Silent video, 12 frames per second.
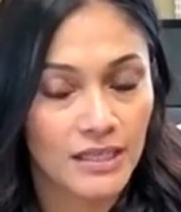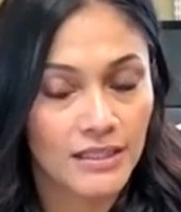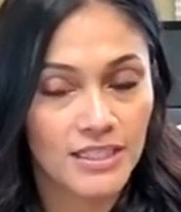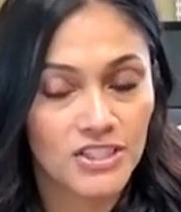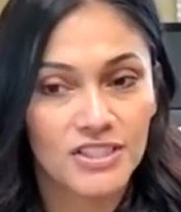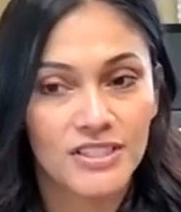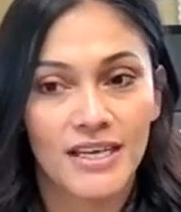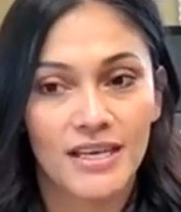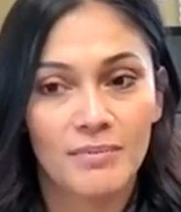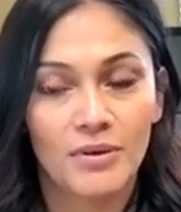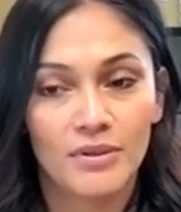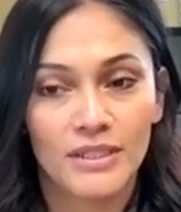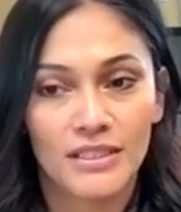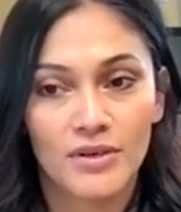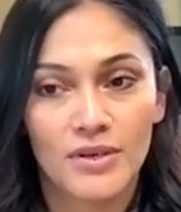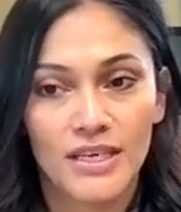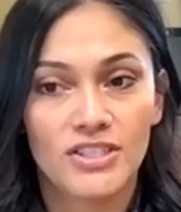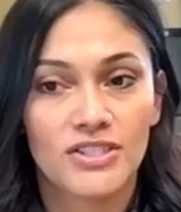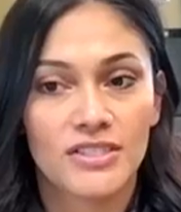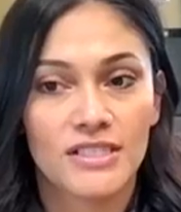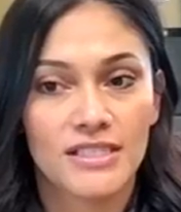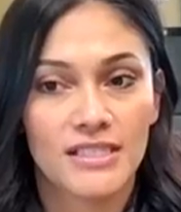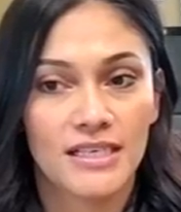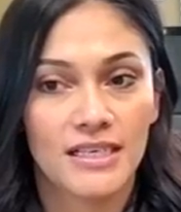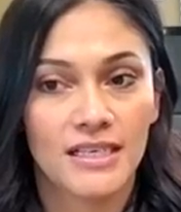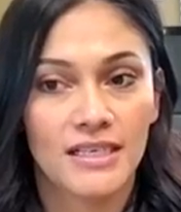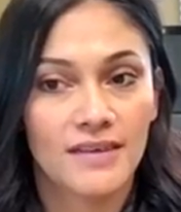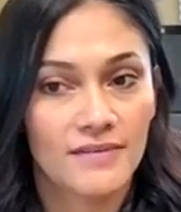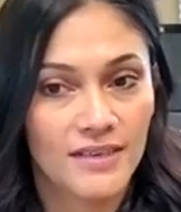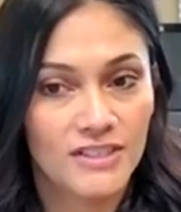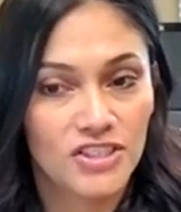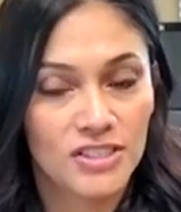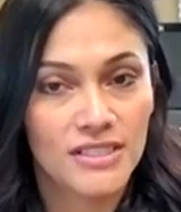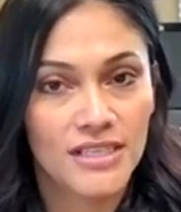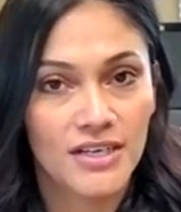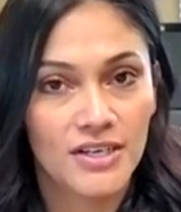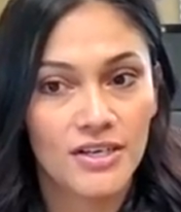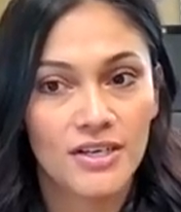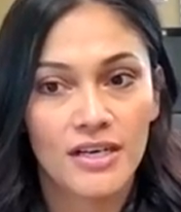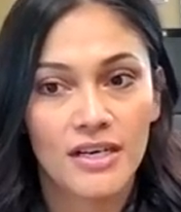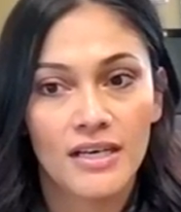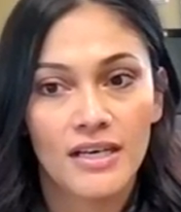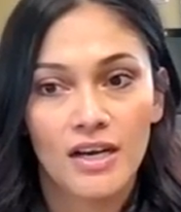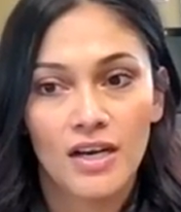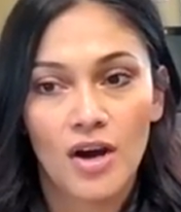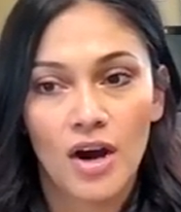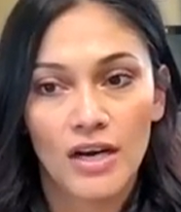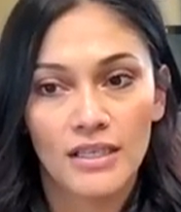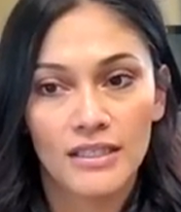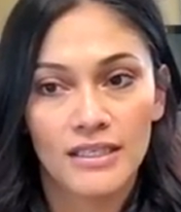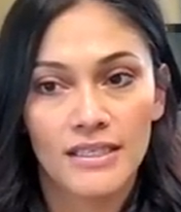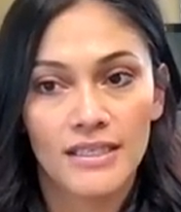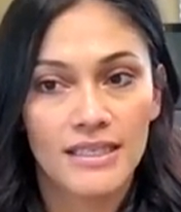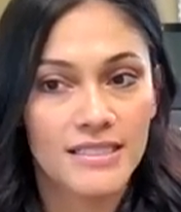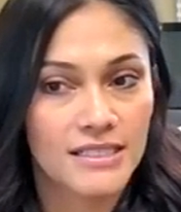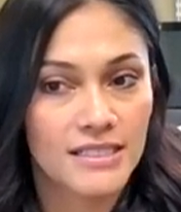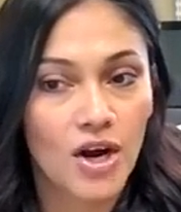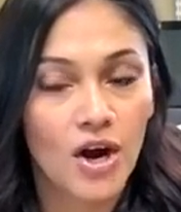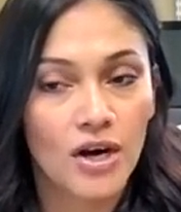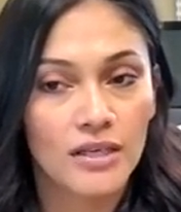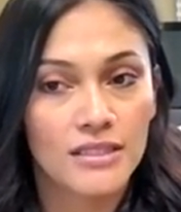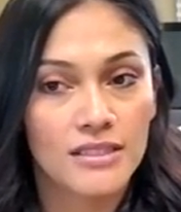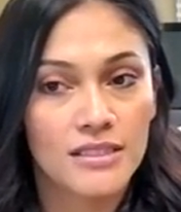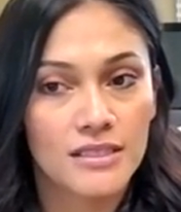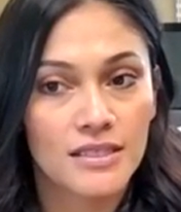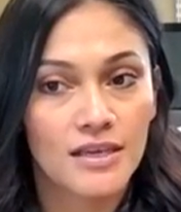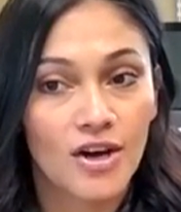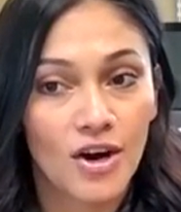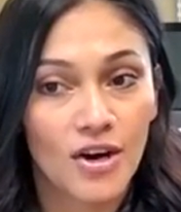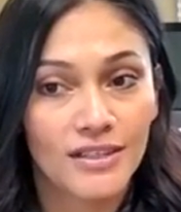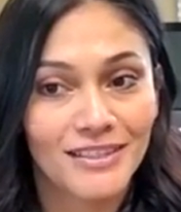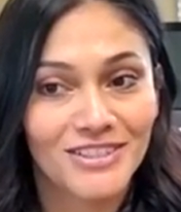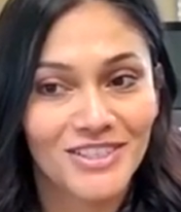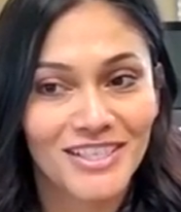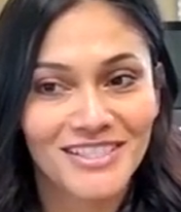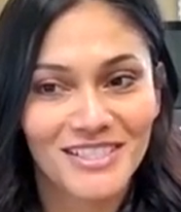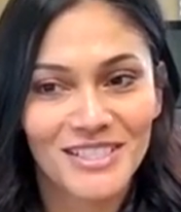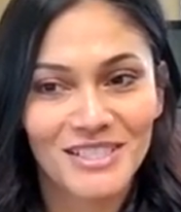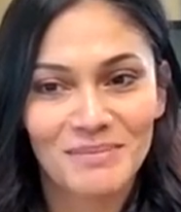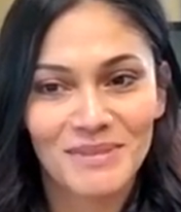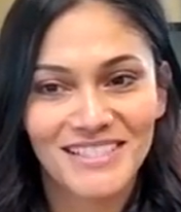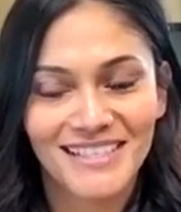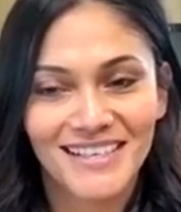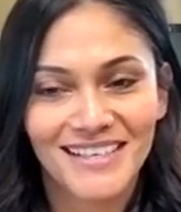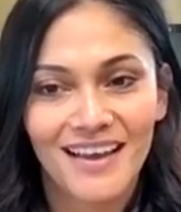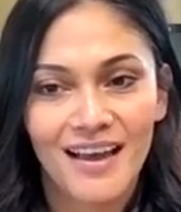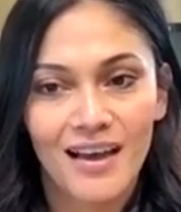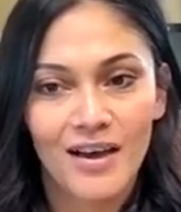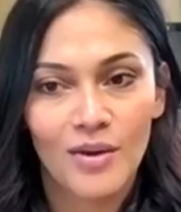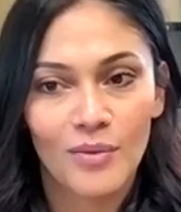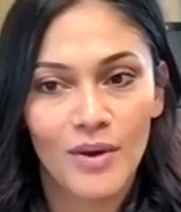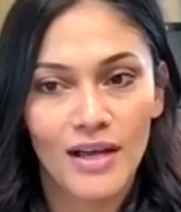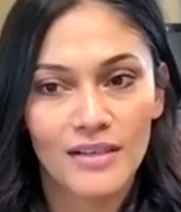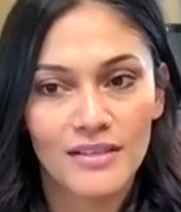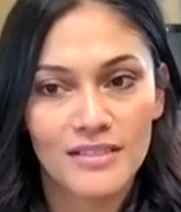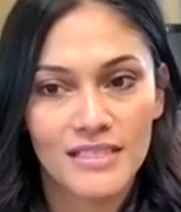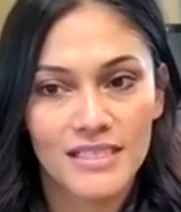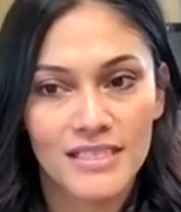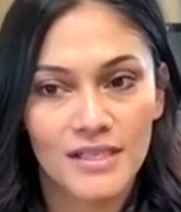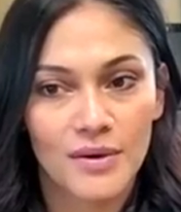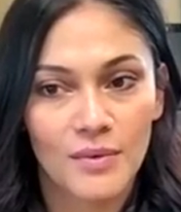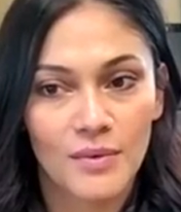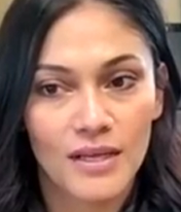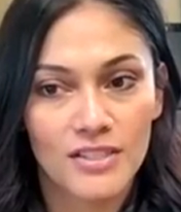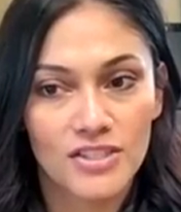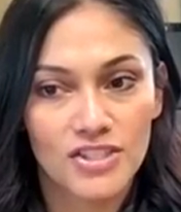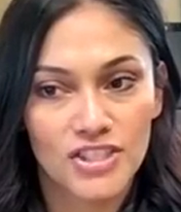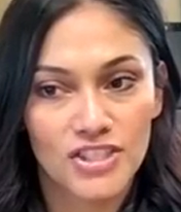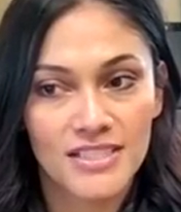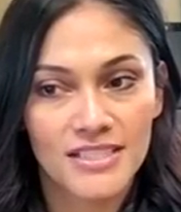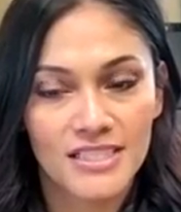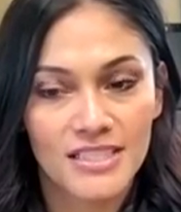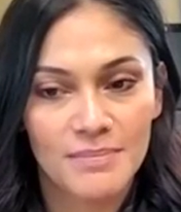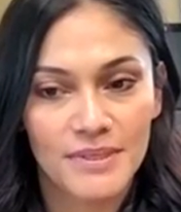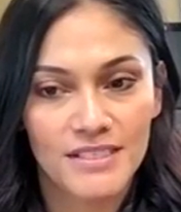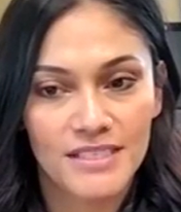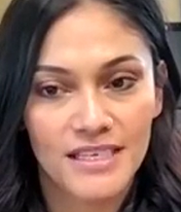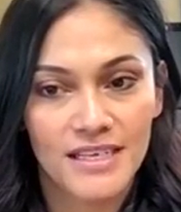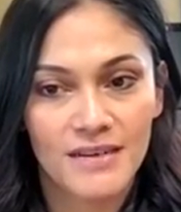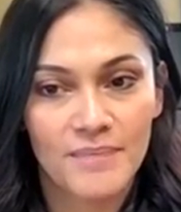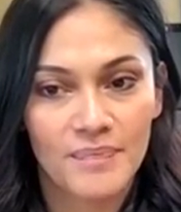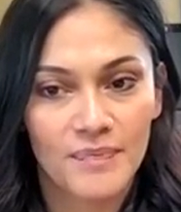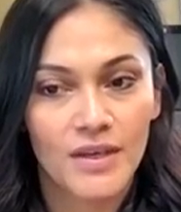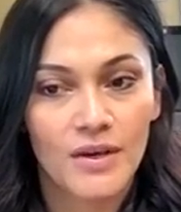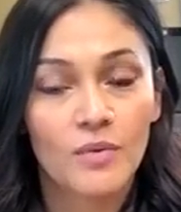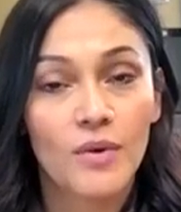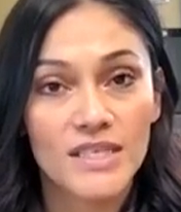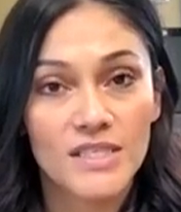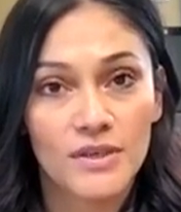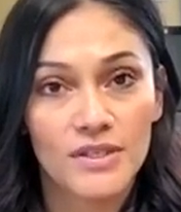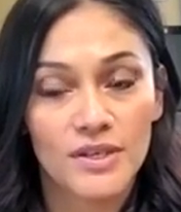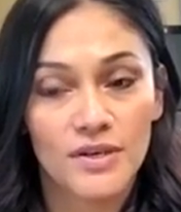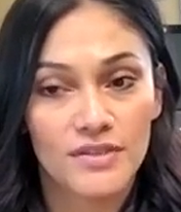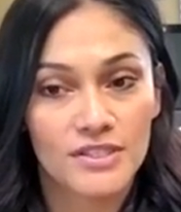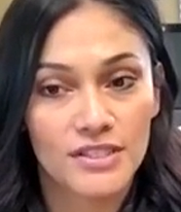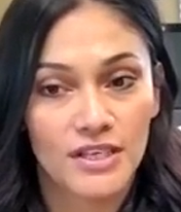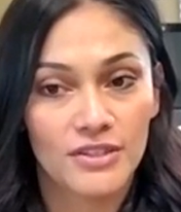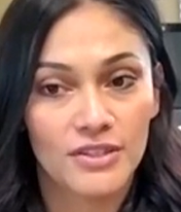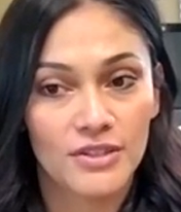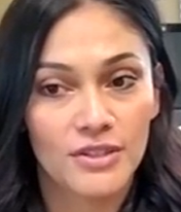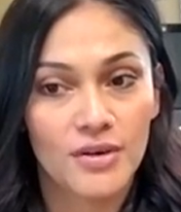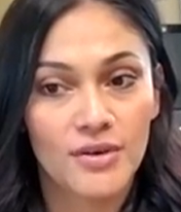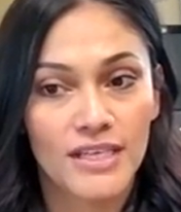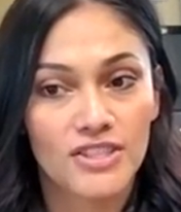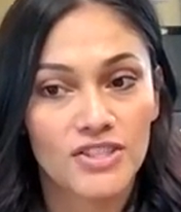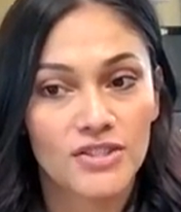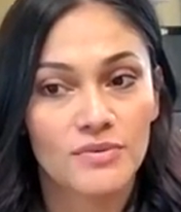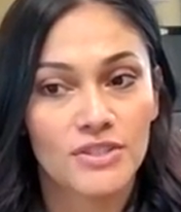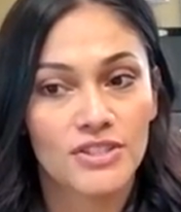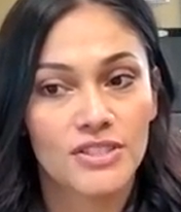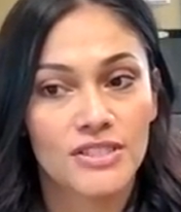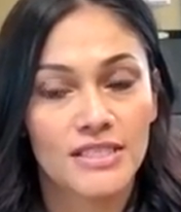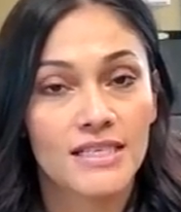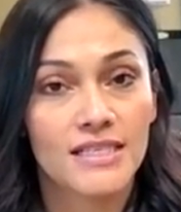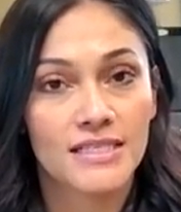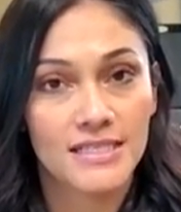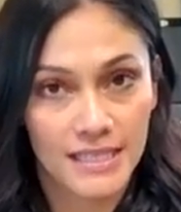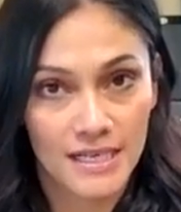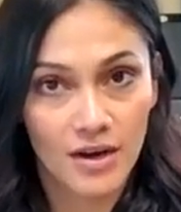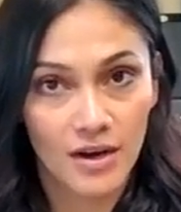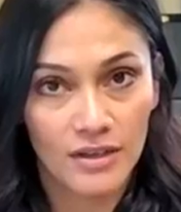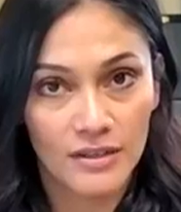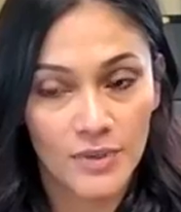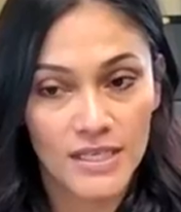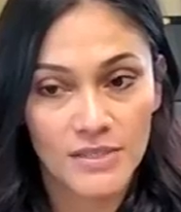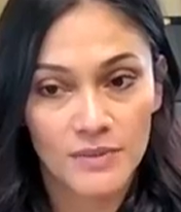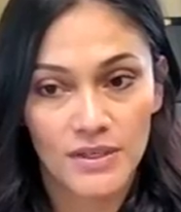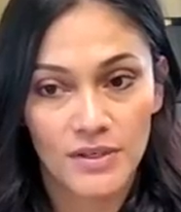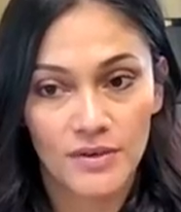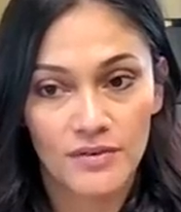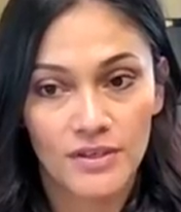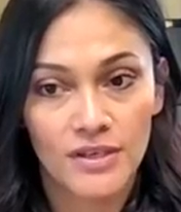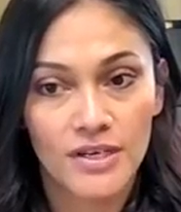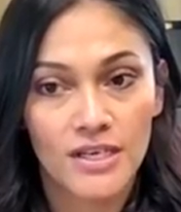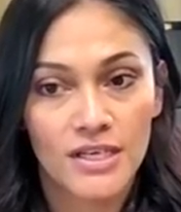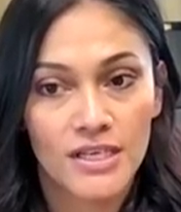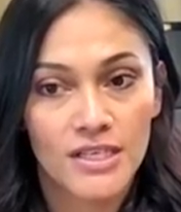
election day polling location is the Convention Center. Carlin is the Carlin Justice Building. Wells is the Wells Justice Building. West Wendover's got a new location, which is the City Hall in West Wendover.